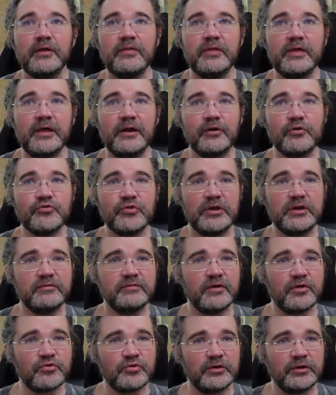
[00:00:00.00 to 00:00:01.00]
the energy
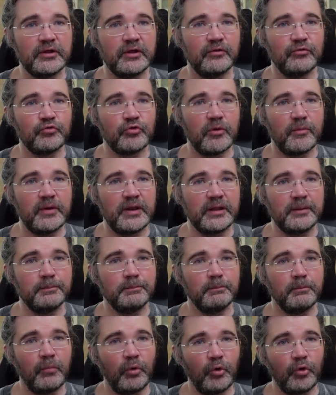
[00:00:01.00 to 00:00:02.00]
division
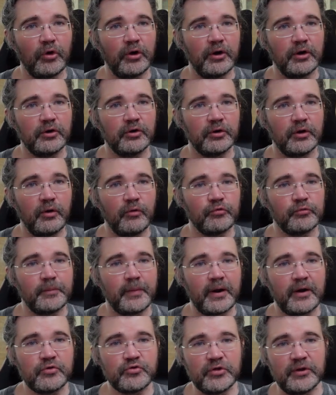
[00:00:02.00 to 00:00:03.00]
contributing more gross
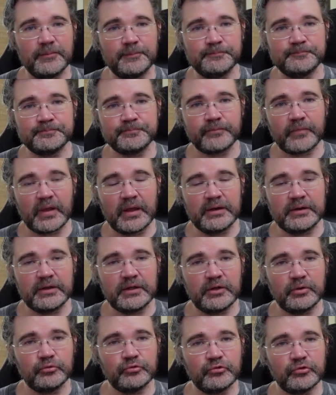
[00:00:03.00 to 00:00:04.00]
margin in
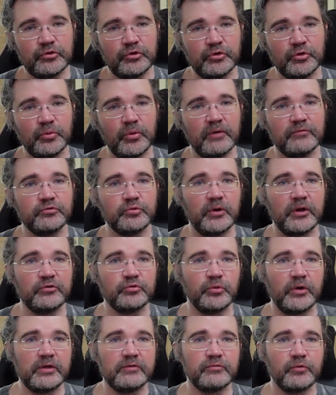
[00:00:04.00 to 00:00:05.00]
Q2 of
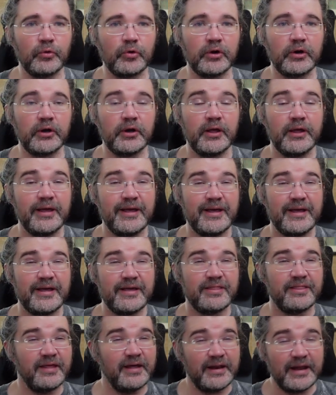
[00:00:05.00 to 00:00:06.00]
2024
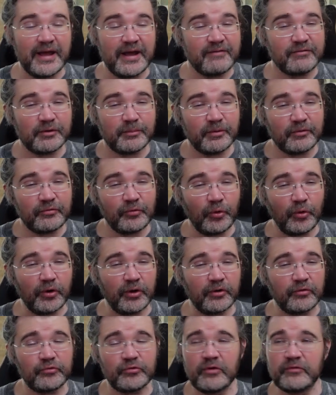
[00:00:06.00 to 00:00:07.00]
than ever
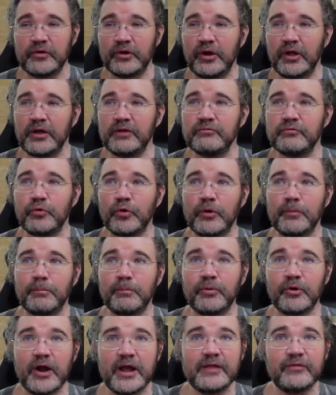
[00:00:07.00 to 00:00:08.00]
before. So if you're looking for
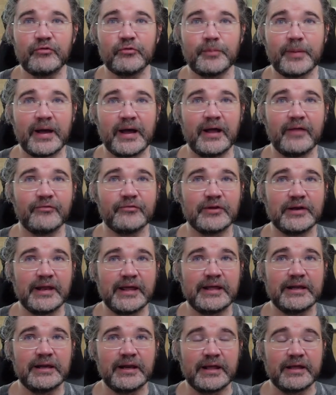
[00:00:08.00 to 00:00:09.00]
bright spots
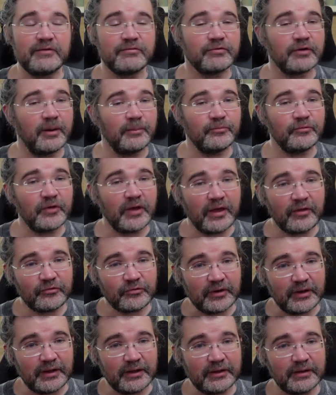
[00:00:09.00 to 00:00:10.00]
lately from
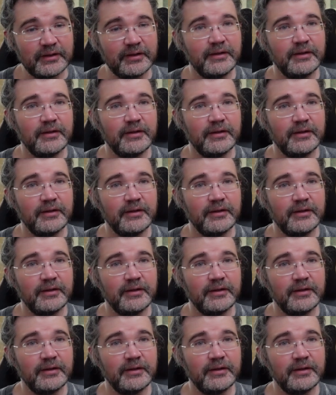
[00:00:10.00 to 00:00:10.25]
Tesla,